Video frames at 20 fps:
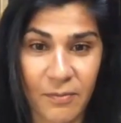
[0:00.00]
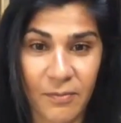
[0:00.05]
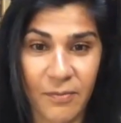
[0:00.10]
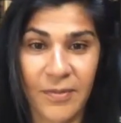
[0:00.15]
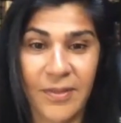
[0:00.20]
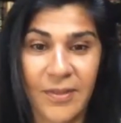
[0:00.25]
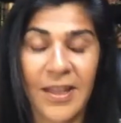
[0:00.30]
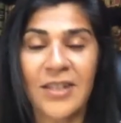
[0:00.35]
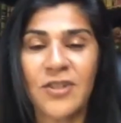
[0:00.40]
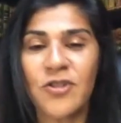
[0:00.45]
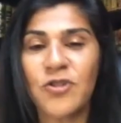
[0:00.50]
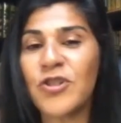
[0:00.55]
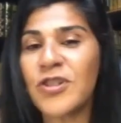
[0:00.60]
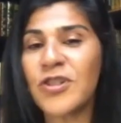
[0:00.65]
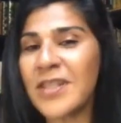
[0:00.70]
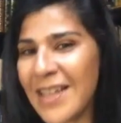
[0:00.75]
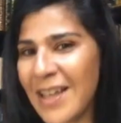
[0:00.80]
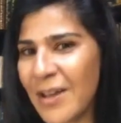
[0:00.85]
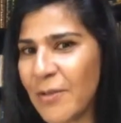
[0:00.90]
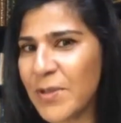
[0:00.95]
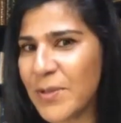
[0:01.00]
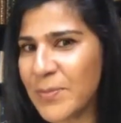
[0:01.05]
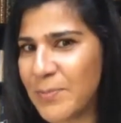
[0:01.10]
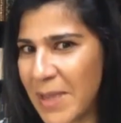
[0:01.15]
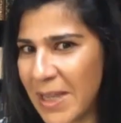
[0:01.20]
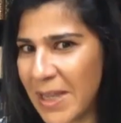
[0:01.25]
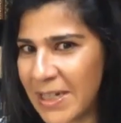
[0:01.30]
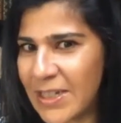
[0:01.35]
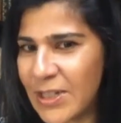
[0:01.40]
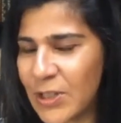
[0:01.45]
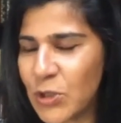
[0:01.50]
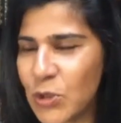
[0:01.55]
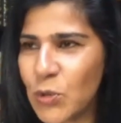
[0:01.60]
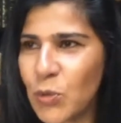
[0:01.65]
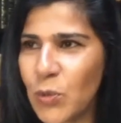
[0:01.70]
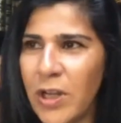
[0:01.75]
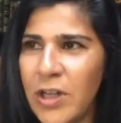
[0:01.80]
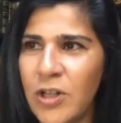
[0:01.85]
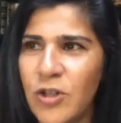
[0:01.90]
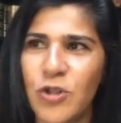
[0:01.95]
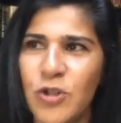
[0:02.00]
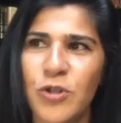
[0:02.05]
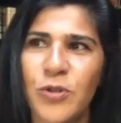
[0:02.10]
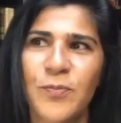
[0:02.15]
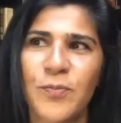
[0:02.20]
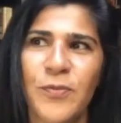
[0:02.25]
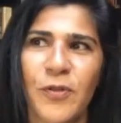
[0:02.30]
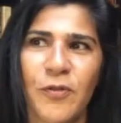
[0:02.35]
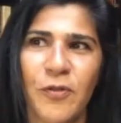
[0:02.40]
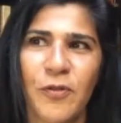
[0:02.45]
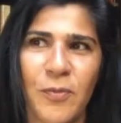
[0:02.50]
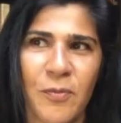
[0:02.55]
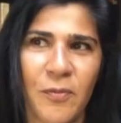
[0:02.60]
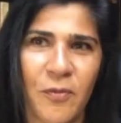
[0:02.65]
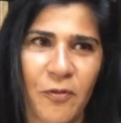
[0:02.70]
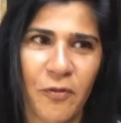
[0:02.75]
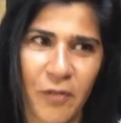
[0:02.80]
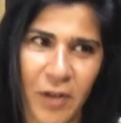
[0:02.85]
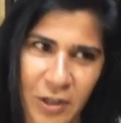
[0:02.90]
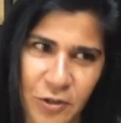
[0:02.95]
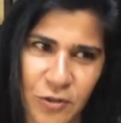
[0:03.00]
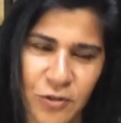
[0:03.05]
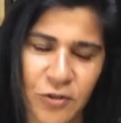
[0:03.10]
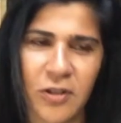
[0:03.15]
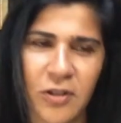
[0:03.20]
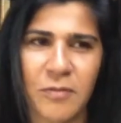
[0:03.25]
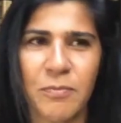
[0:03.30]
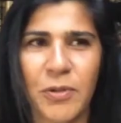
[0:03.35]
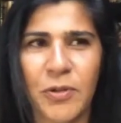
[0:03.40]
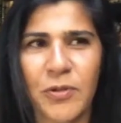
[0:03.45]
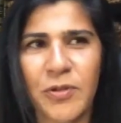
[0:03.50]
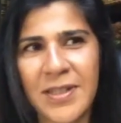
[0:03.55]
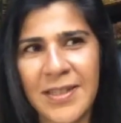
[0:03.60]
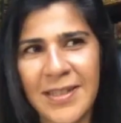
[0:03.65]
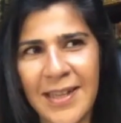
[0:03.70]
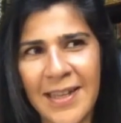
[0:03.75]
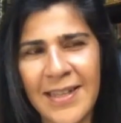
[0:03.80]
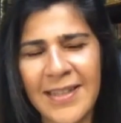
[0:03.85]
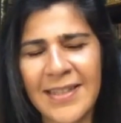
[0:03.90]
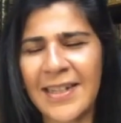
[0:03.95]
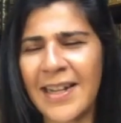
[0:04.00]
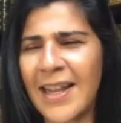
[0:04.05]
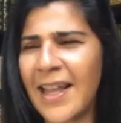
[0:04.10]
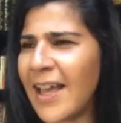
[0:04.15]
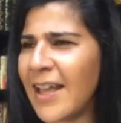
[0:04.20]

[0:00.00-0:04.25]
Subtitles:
let's just say I was made to switch from French to computer science, and I